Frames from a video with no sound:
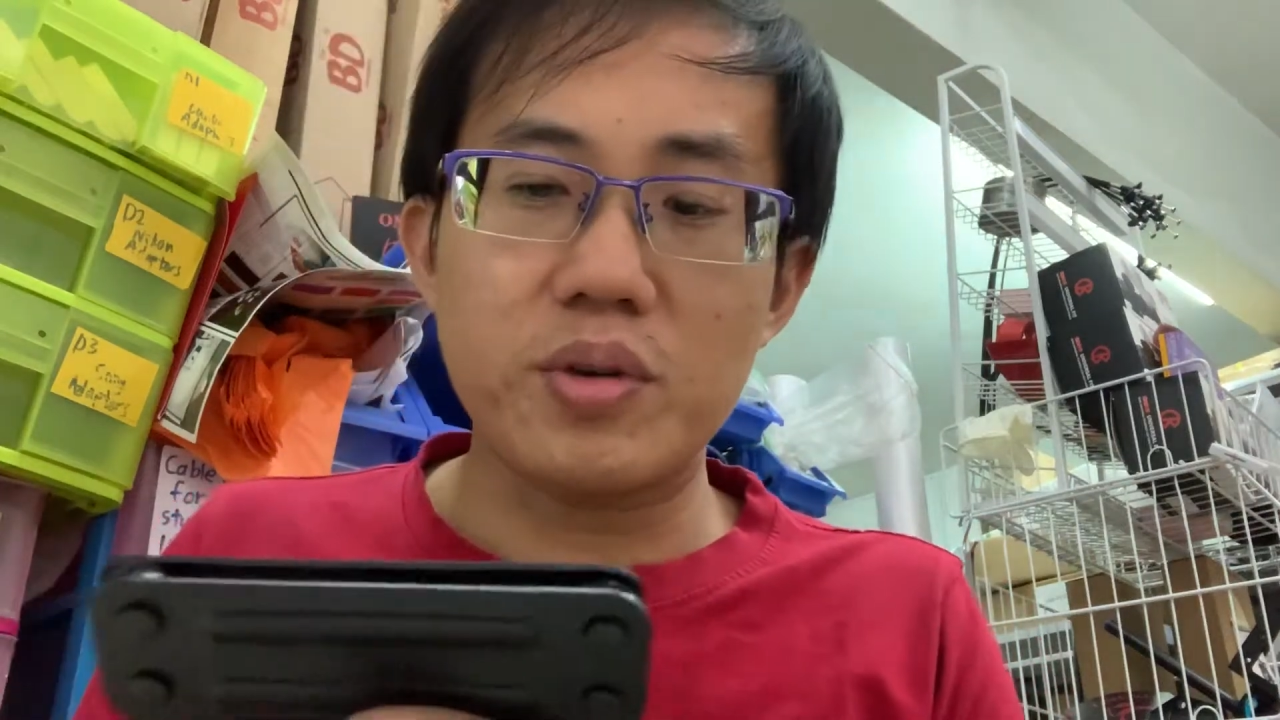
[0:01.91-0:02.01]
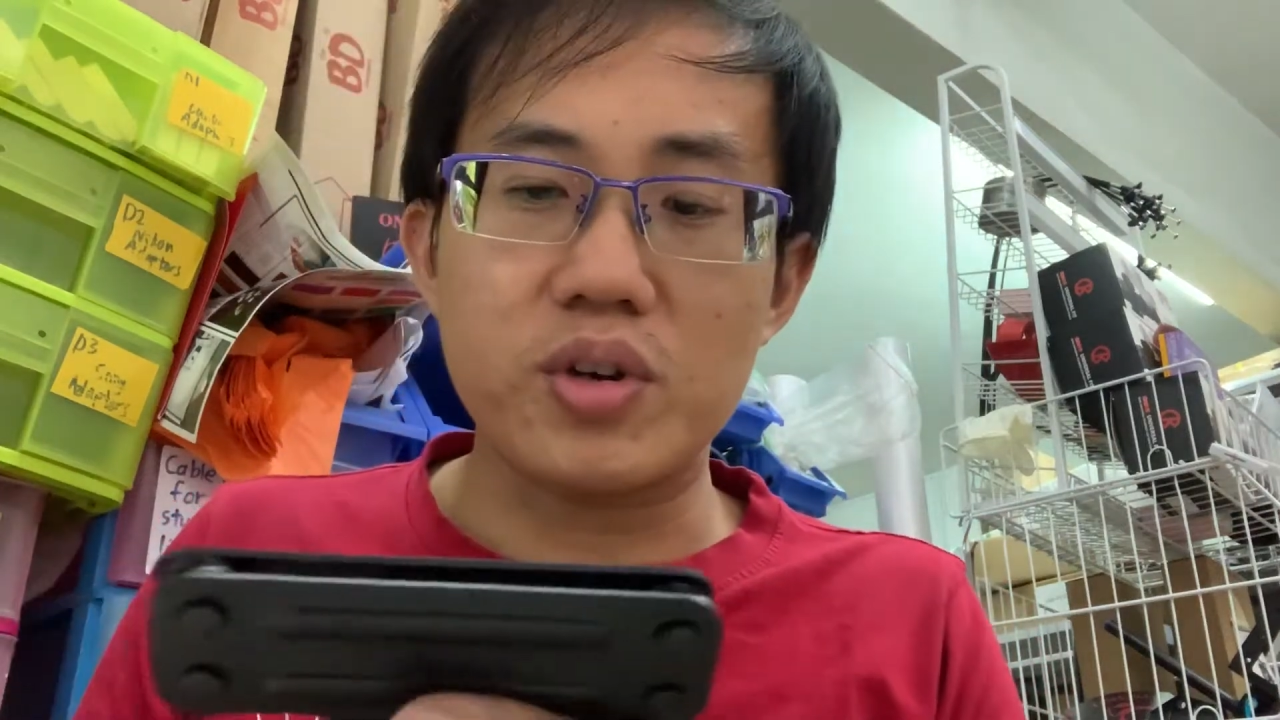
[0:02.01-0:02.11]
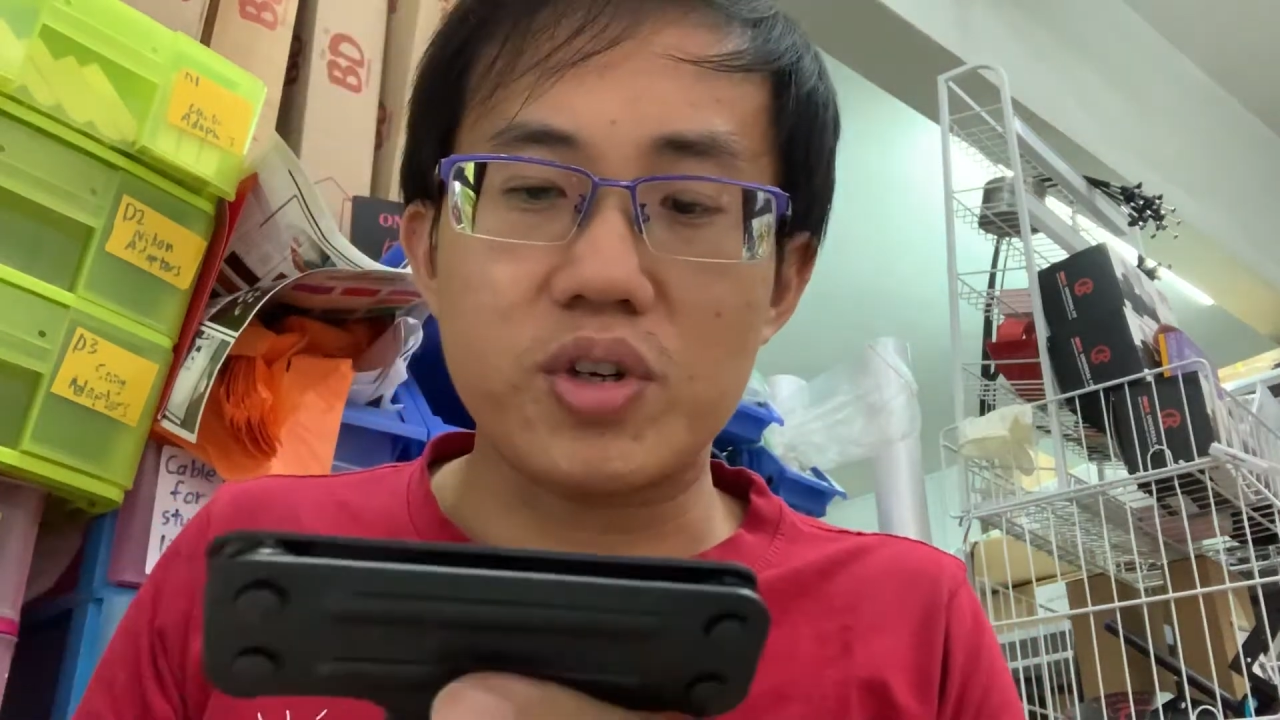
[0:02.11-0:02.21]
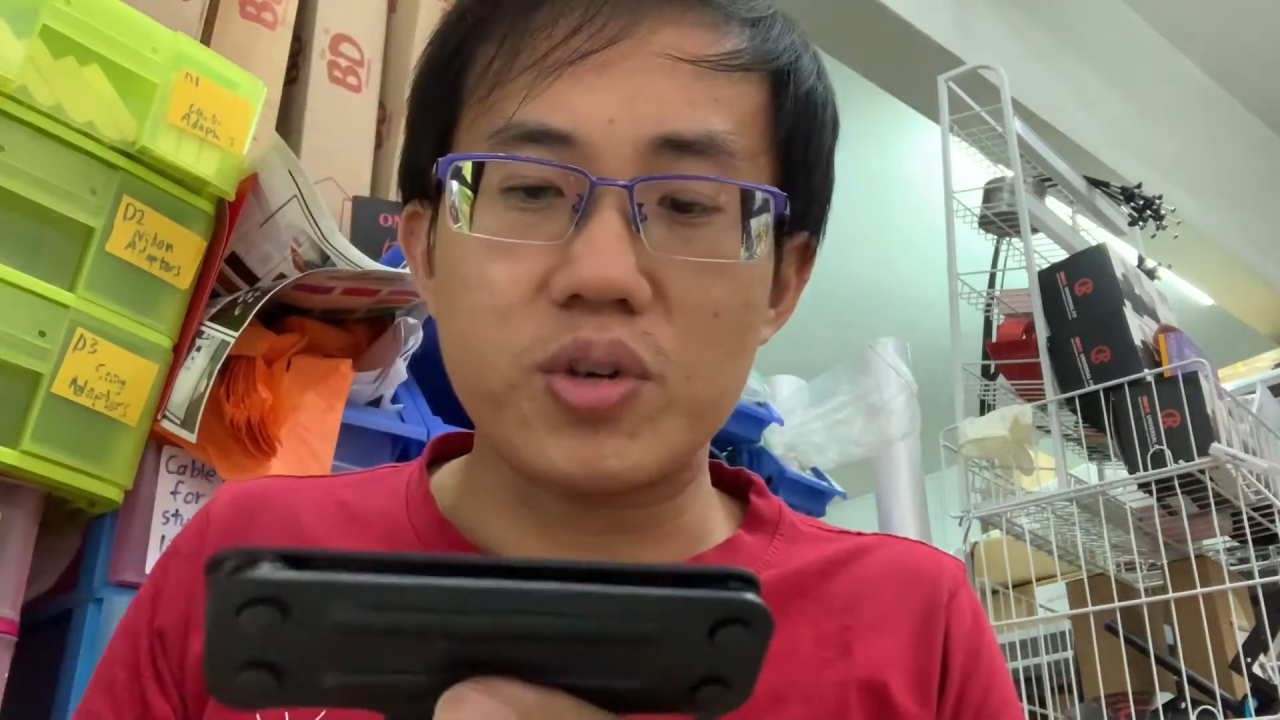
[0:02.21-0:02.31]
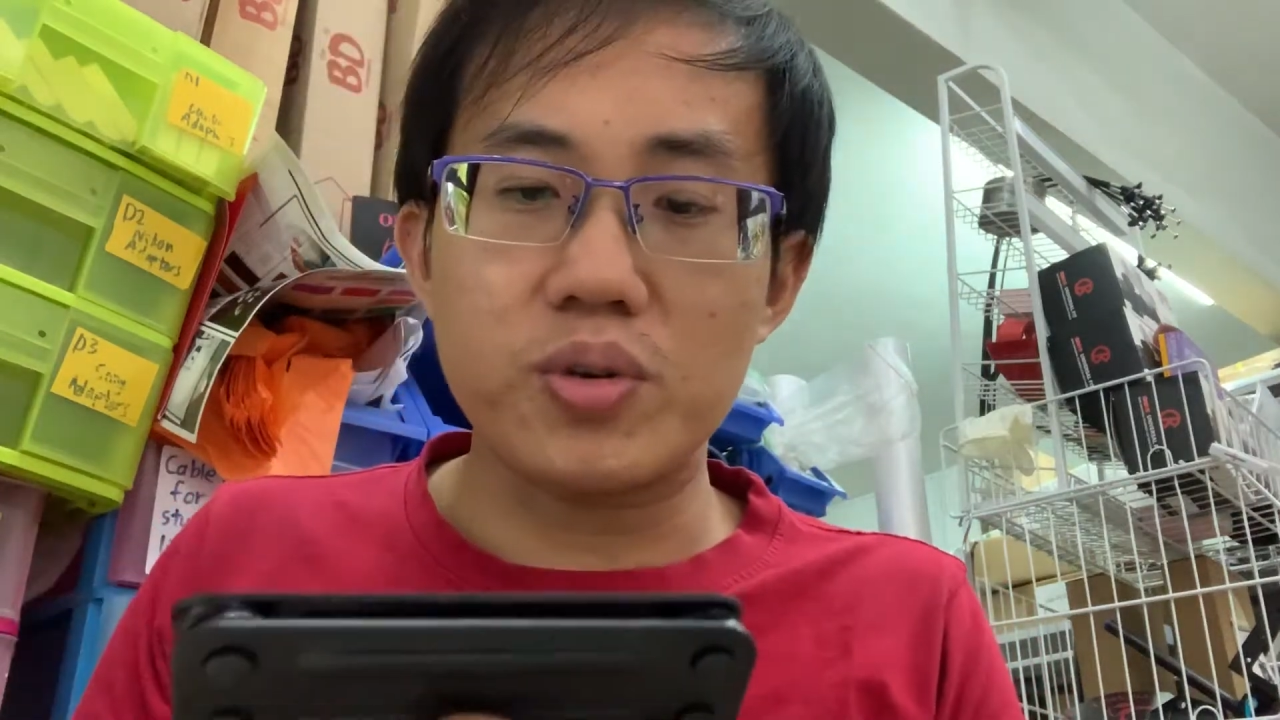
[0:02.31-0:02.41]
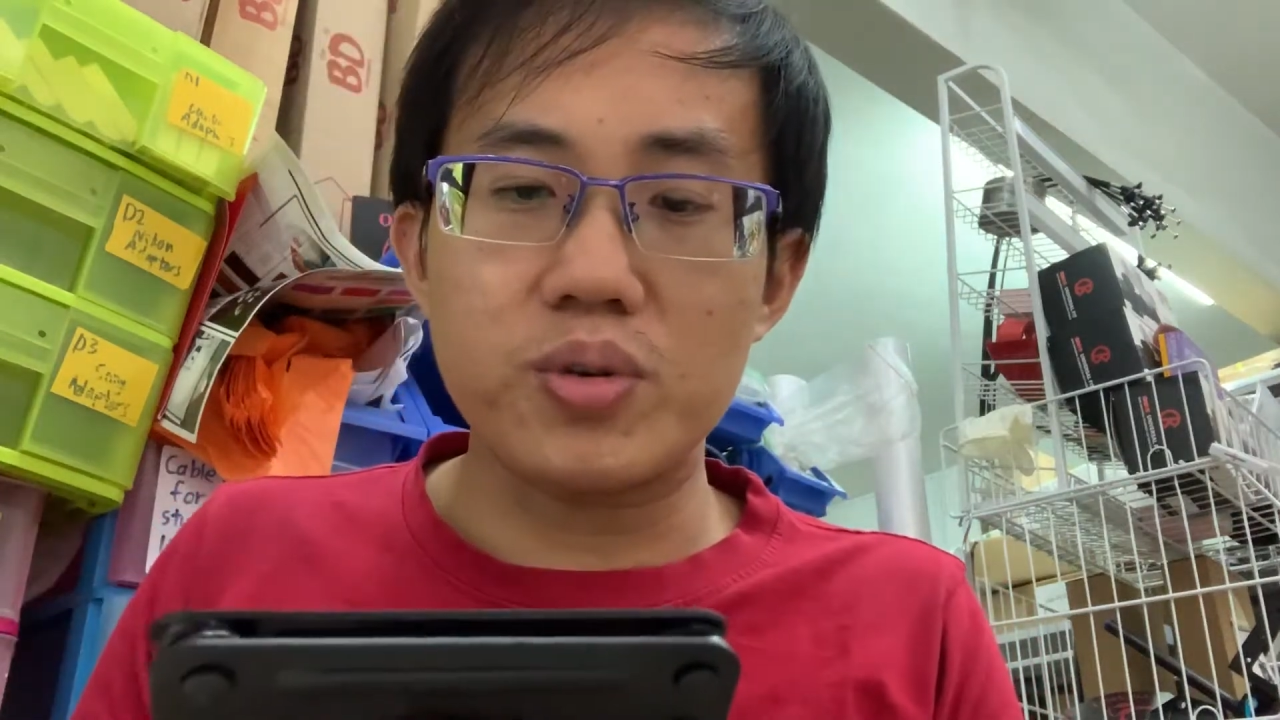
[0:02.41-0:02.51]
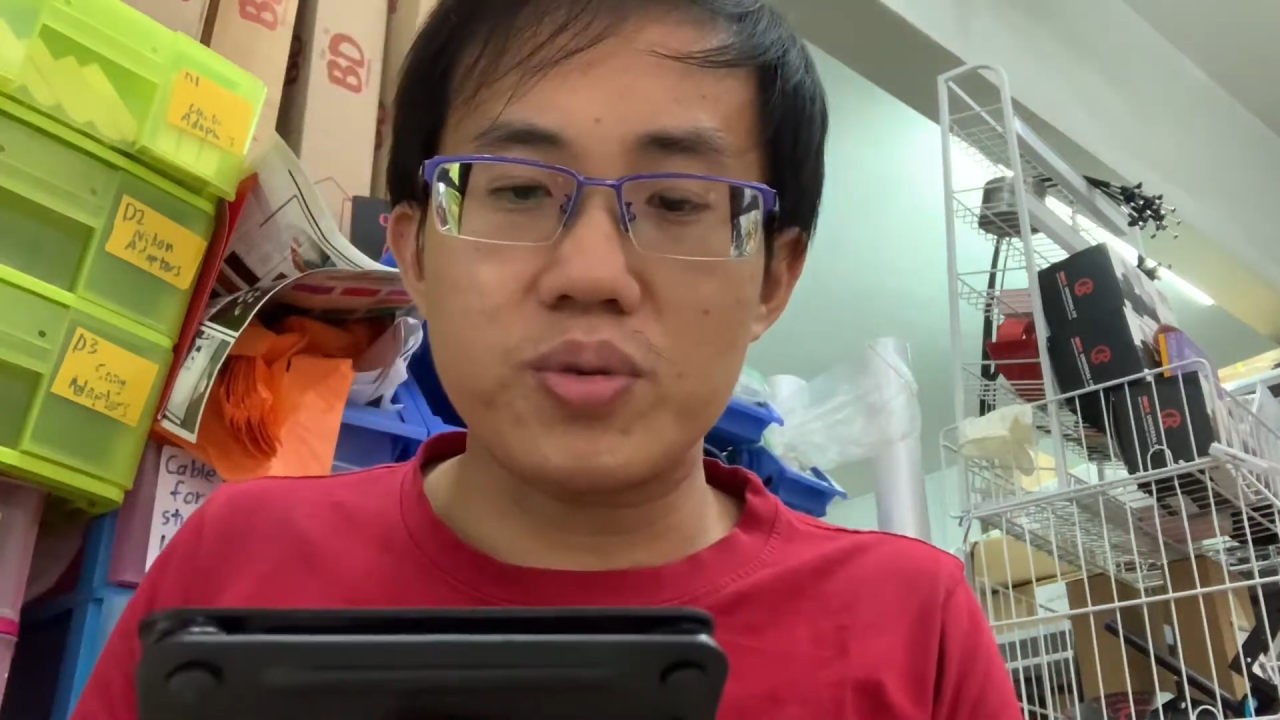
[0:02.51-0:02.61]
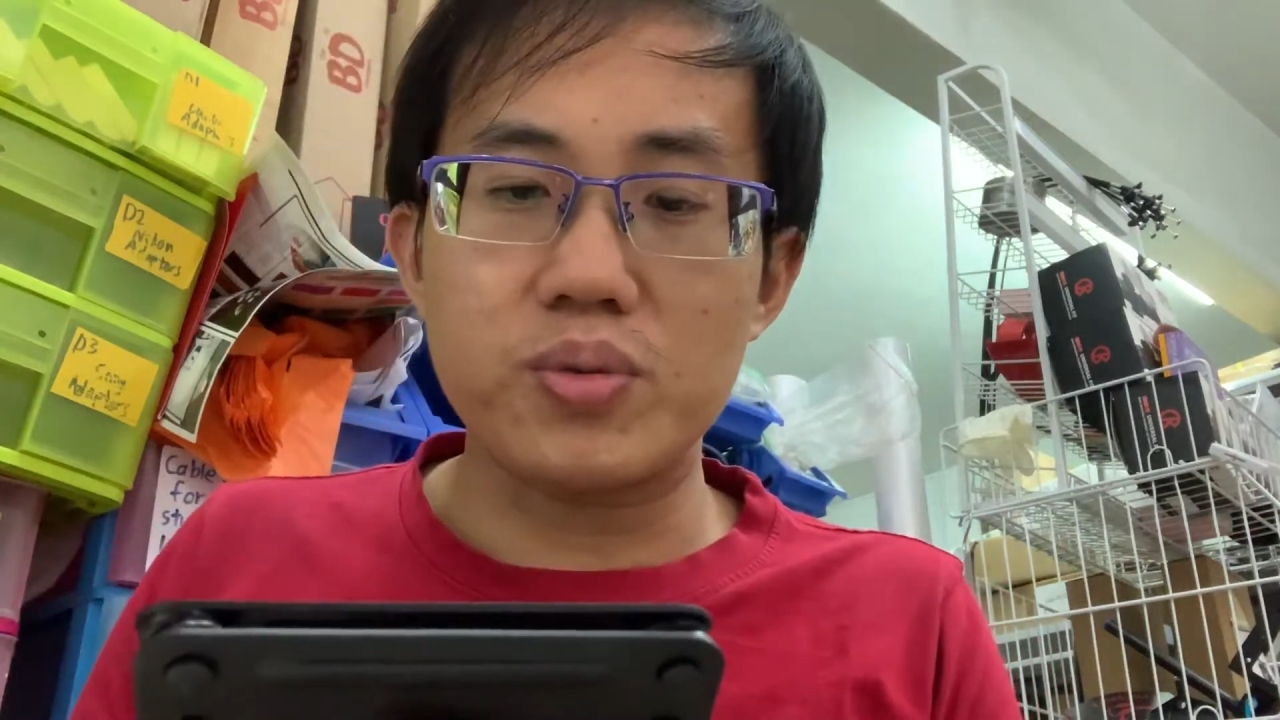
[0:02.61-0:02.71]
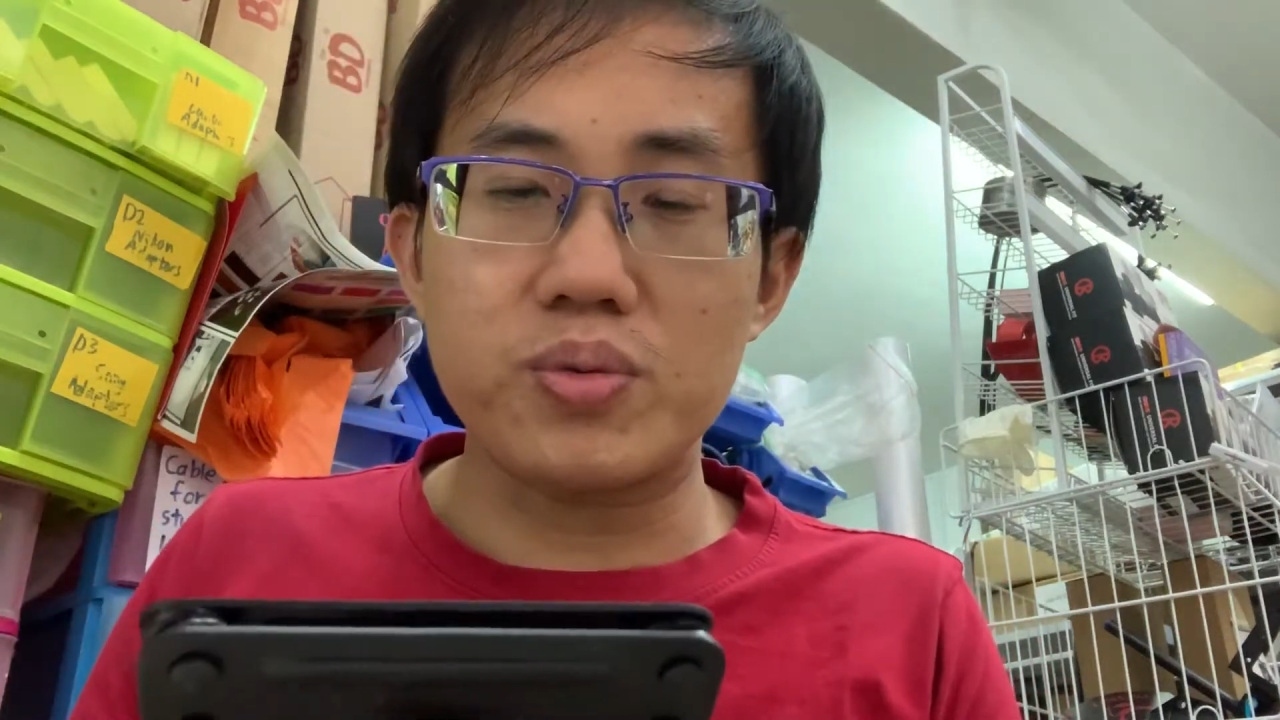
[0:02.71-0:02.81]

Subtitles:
to show you